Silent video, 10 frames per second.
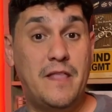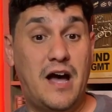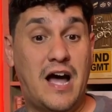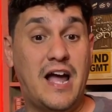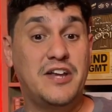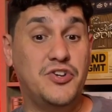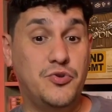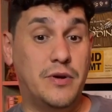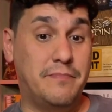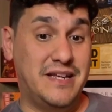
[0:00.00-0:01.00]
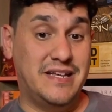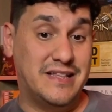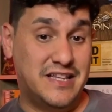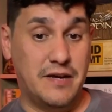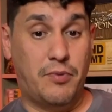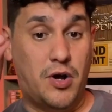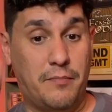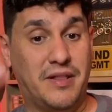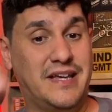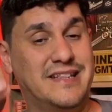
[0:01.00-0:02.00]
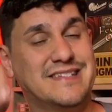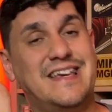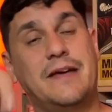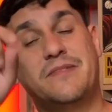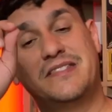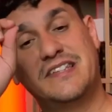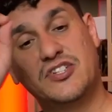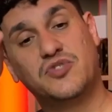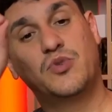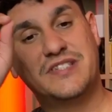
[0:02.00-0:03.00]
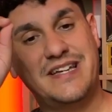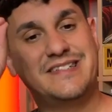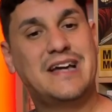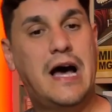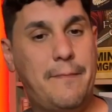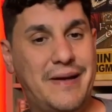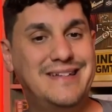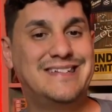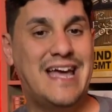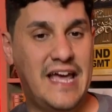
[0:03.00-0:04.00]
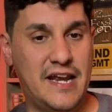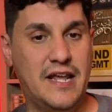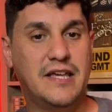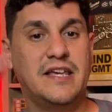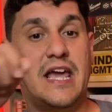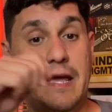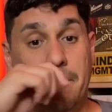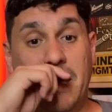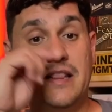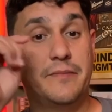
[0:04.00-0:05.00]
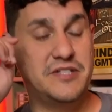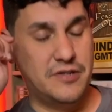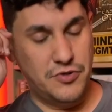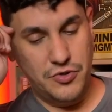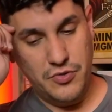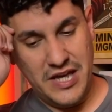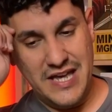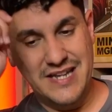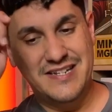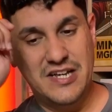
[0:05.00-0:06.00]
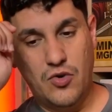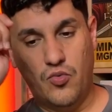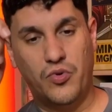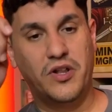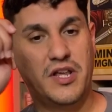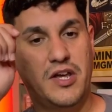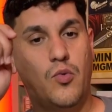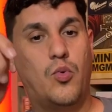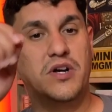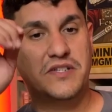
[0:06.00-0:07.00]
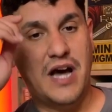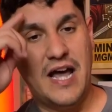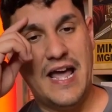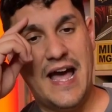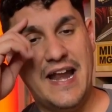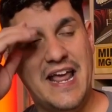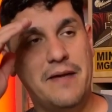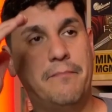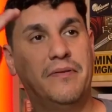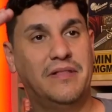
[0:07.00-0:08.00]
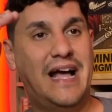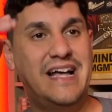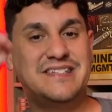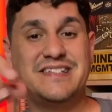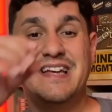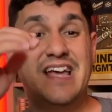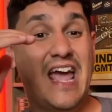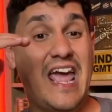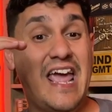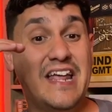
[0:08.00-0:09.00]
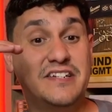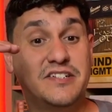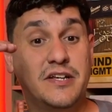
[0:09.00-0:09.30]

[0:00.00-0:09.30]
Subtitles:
I knew immediately upon playing this game that this was a top 10 game, and let me tell you, it really was. I had a blast, and